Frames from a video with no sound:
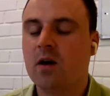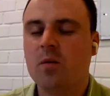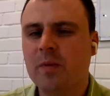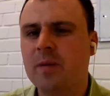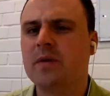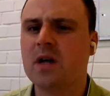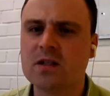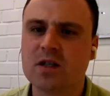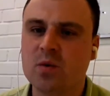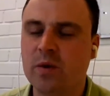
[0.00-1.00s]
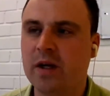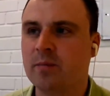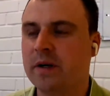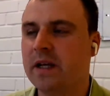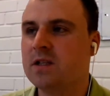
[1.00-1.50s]
maybe not a queen,
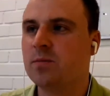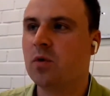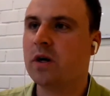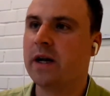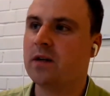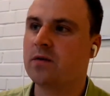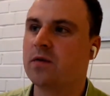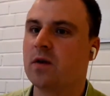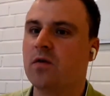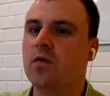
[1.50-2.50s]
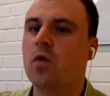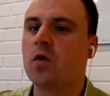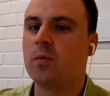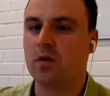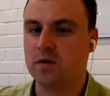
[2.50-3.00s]
but it's more kind of a
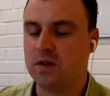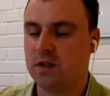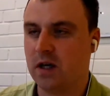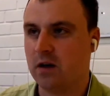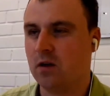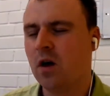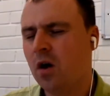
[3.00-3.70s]
formal style.